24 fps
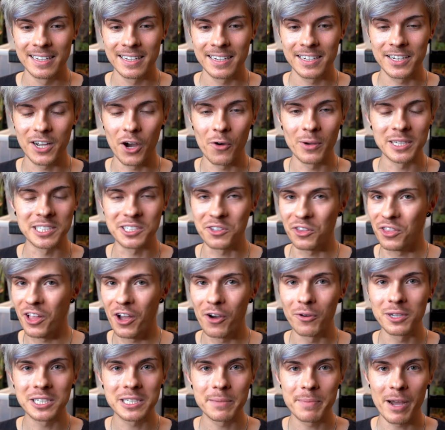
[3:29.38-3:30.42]
go as
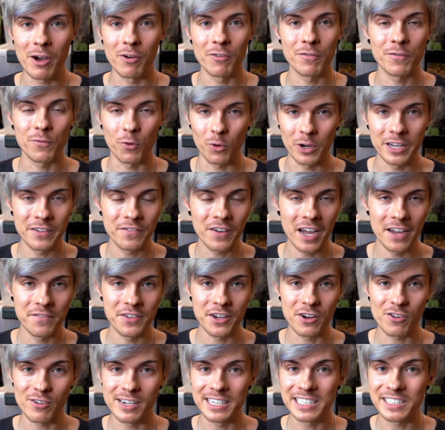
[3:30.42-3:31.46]
low as about forty-five
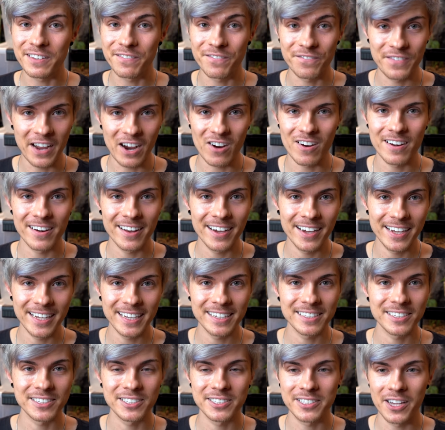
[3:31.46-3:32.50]
degrees
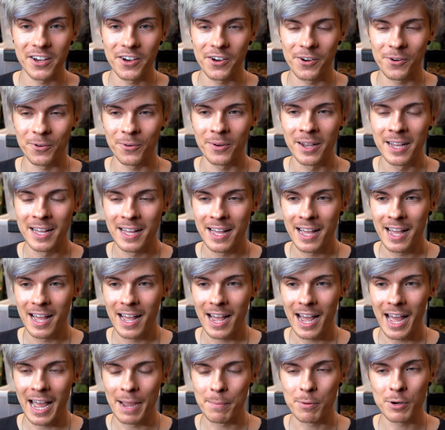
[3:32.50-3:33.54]
Fahrenheit. So
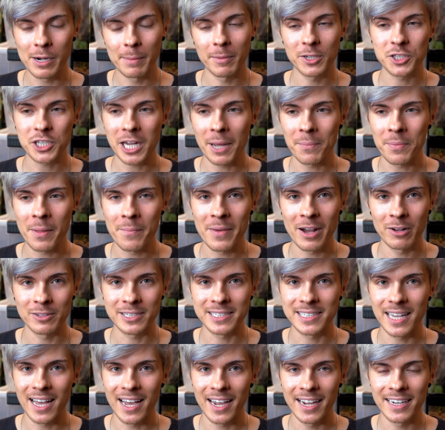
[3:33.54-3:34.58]
I pretty much kept them
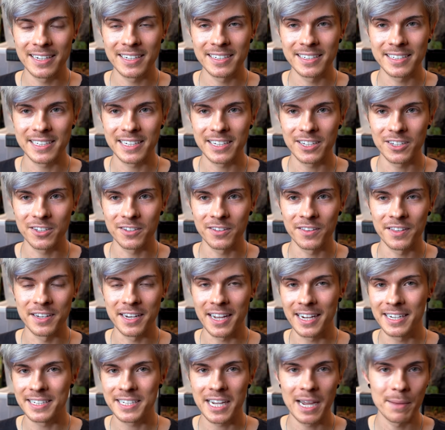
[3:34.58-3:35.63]
outside until the
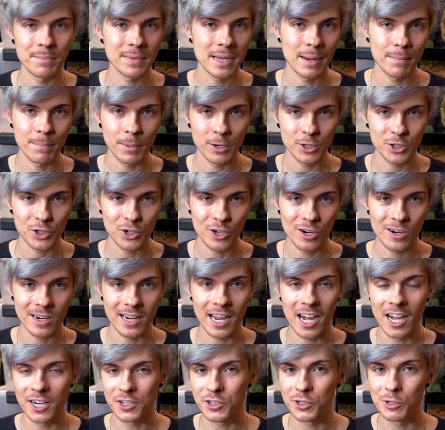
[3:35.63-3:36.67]
nighttime temperature
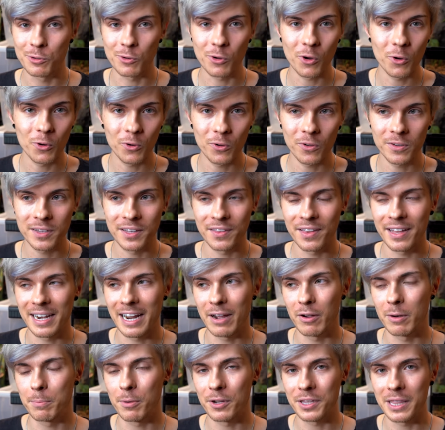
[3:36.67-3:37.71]
got too cold, and then
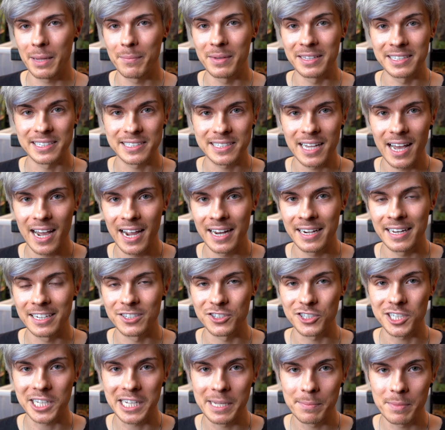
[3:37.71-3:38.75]
I would bring them inside and
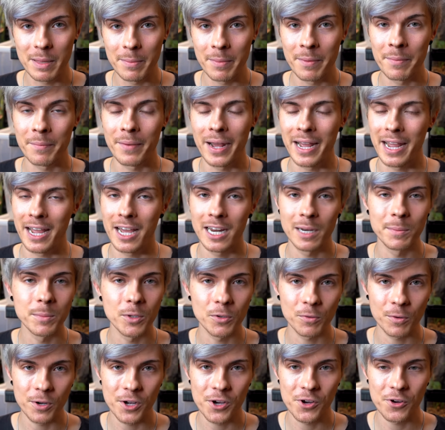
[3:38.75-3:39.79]
just keep them in my
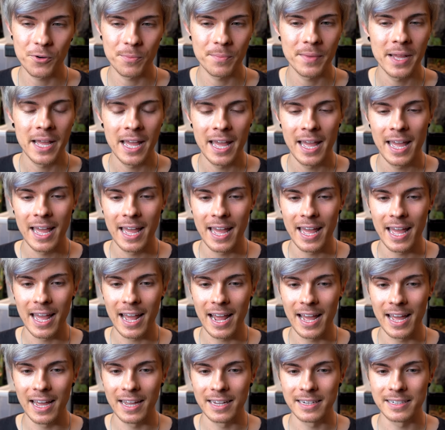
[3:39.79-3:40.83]
animal room.
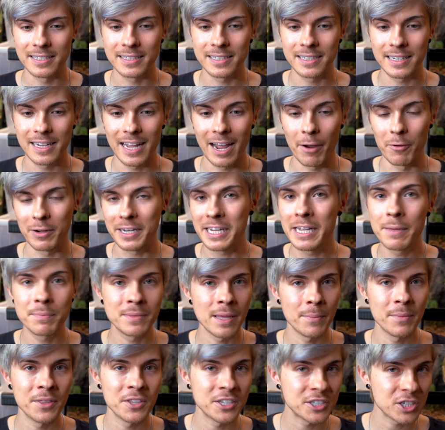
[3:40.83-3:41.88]
And I would keep
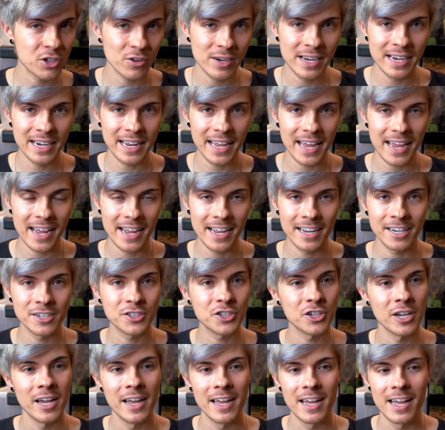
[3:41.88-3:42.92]
them in the screen cage,